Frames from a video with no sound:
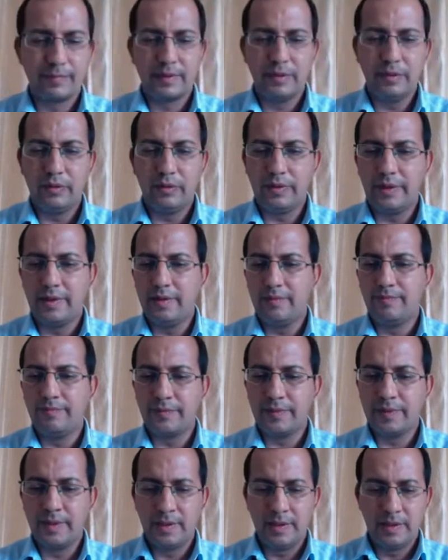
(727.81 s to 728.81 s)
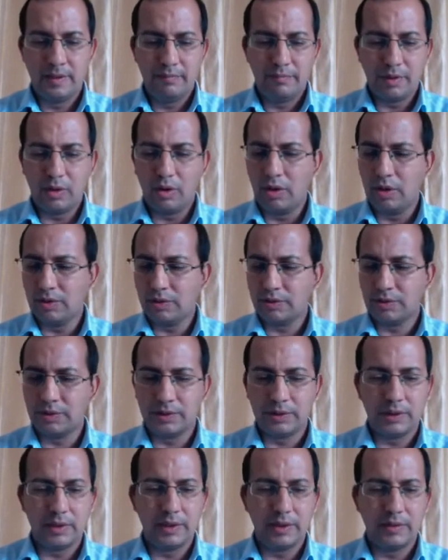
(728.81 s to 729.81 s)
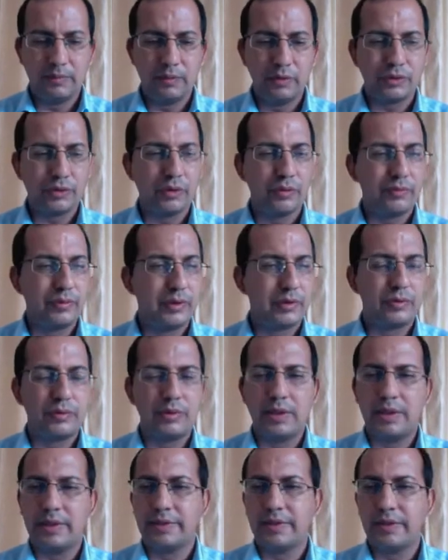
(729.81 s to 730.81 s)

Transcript: Okay, because most of the students,